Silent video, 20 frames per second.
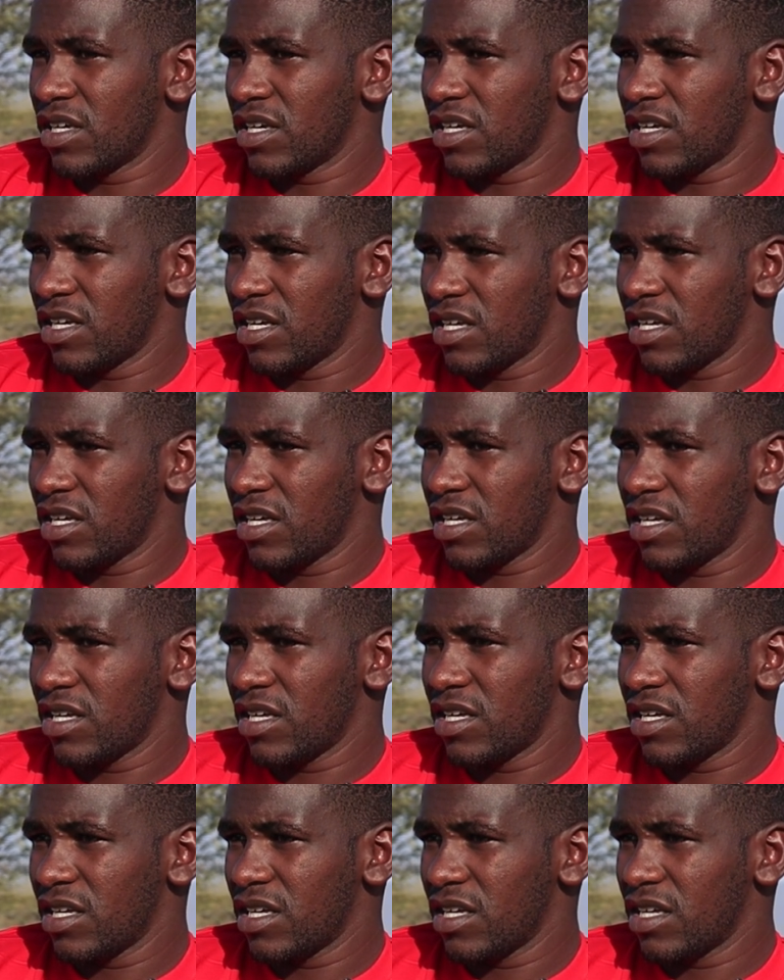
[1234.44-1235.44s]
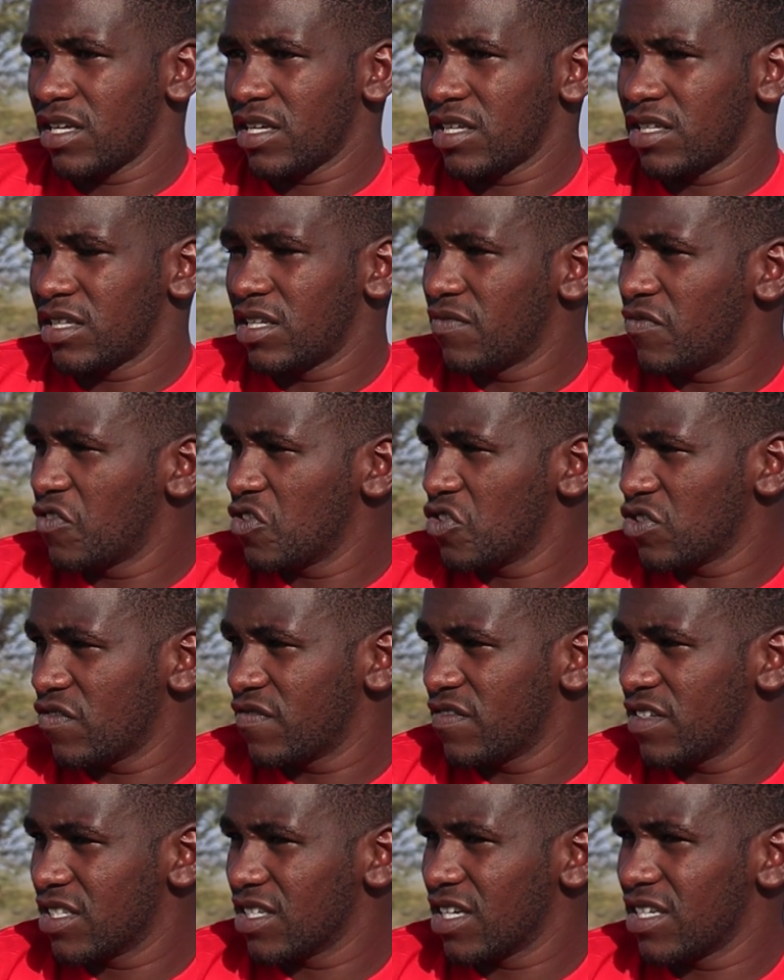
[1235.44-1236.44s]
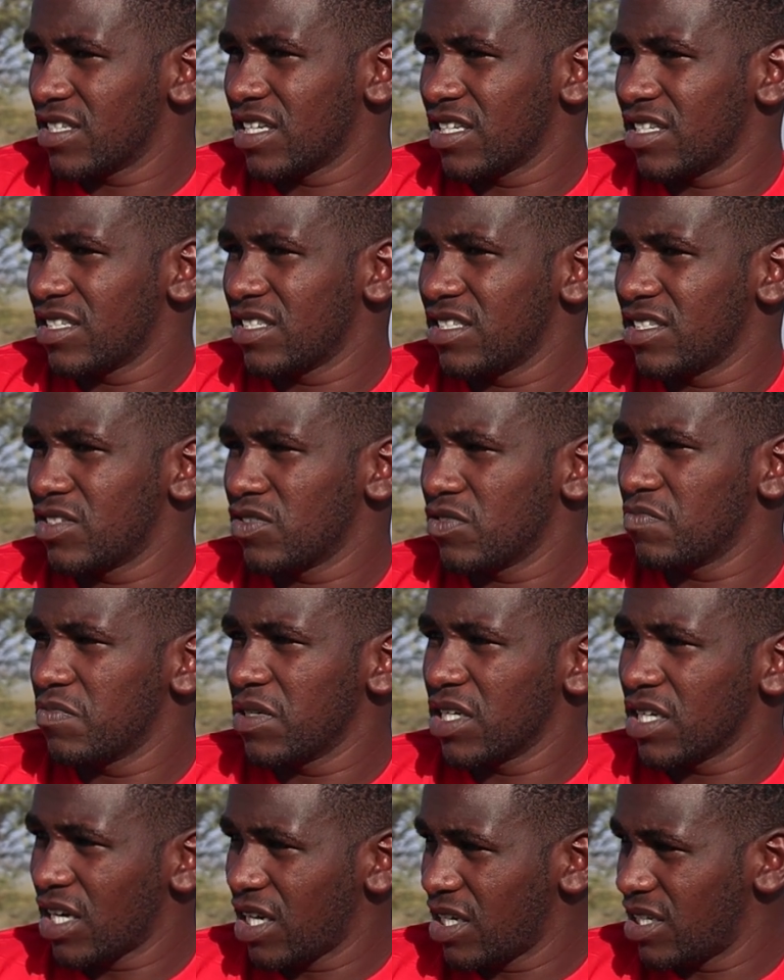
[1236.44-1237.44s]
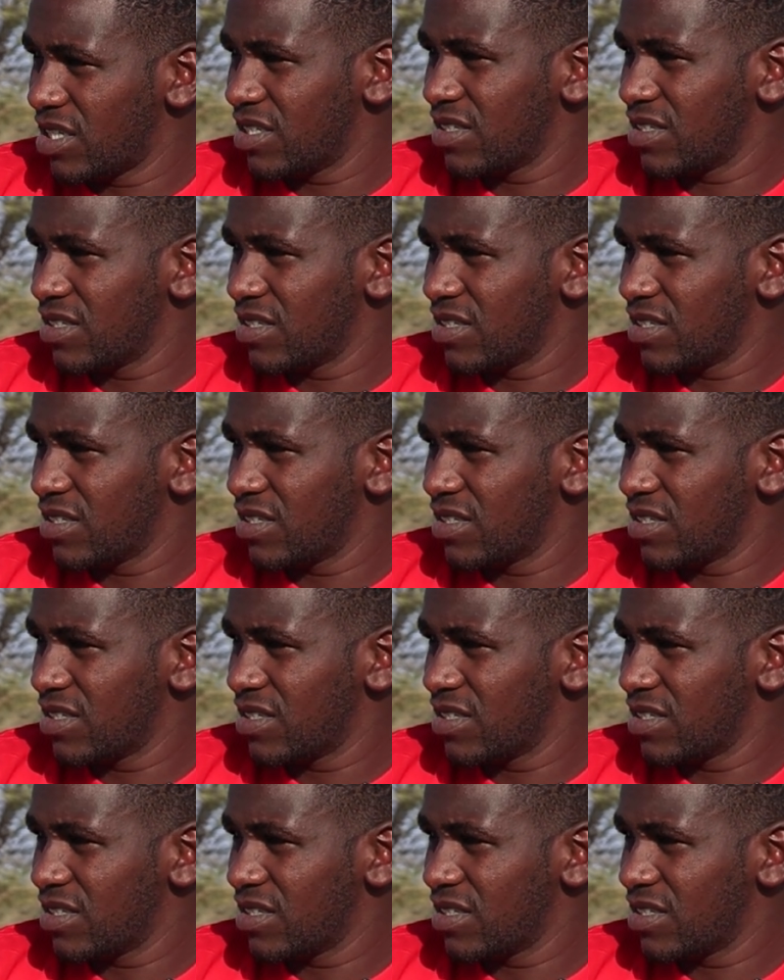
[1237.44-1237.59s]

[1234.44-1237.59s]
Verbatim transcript: uh, the voice of these guys is not being heard.